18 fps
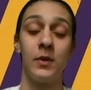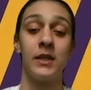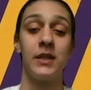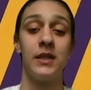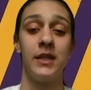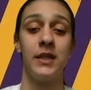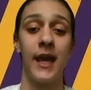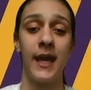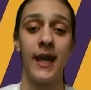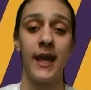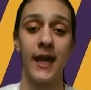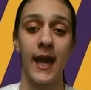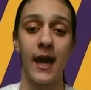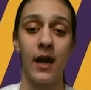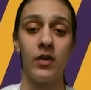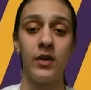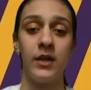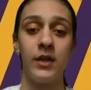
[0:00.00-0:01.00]
with Ye
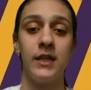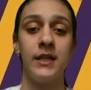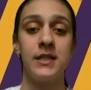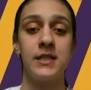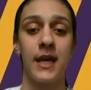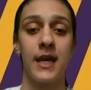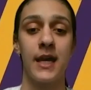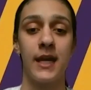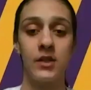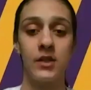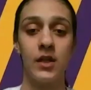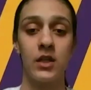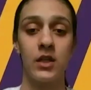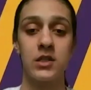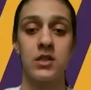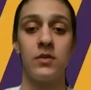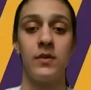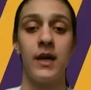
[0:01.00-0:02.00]
out and then Taylor
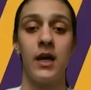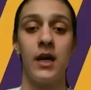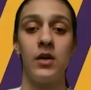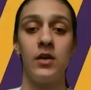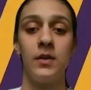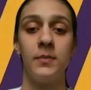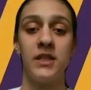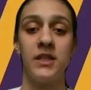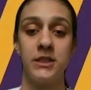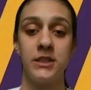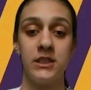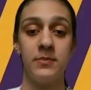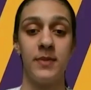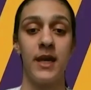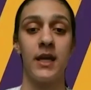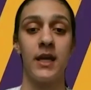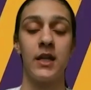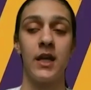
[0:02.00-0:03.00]
also out, but she's
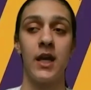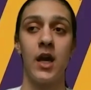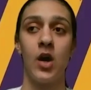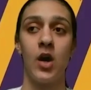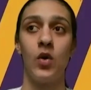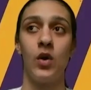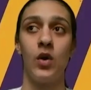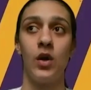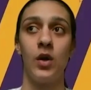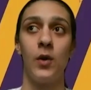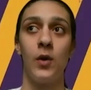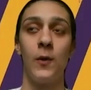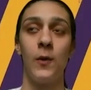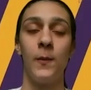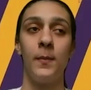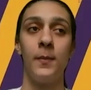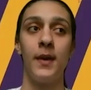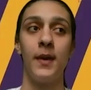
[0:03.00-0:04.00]
back now.
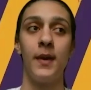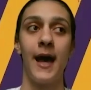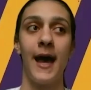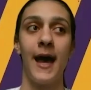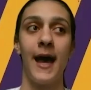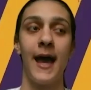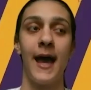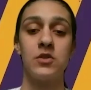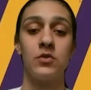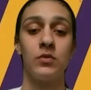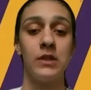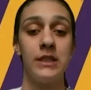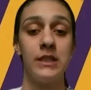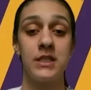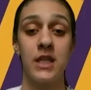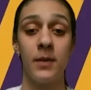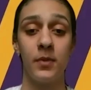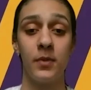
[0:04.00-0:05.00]
Um, I had to
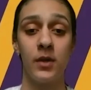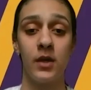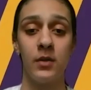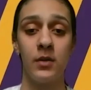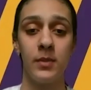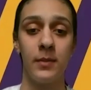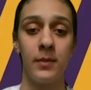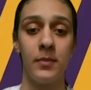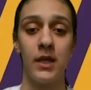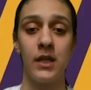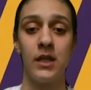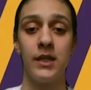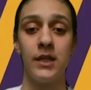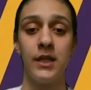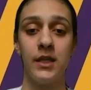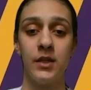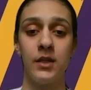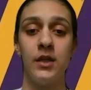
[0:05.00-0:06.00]
really step up and be a
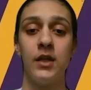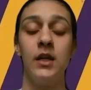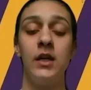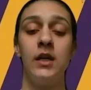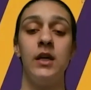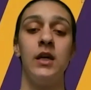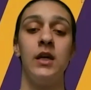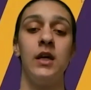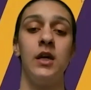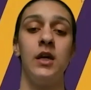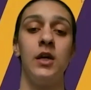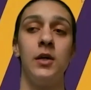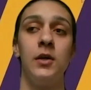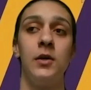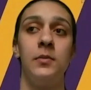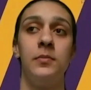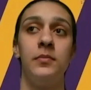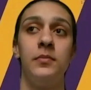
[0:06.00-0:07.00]
leader,
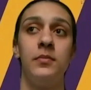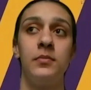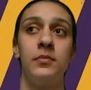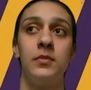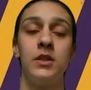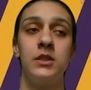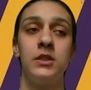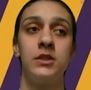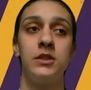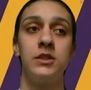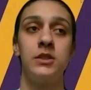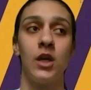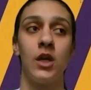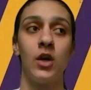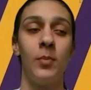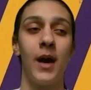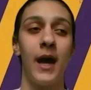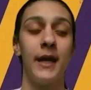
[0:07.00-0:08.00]
uh,
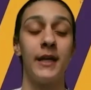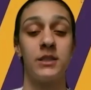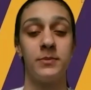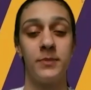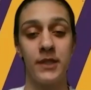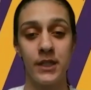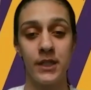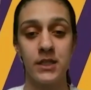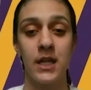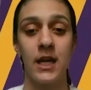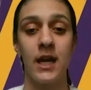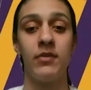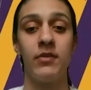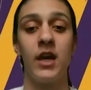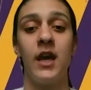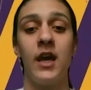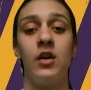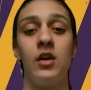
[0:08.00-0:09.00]
show my experience that
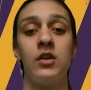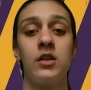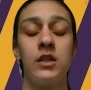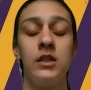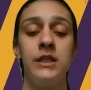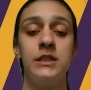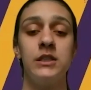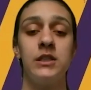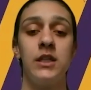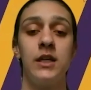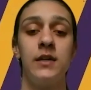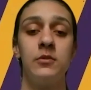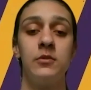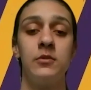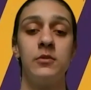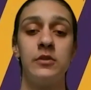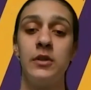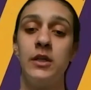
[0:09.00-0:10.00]
I've had on collegiate
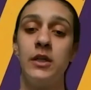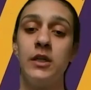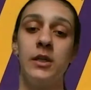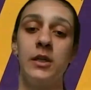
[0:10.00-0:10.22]
level.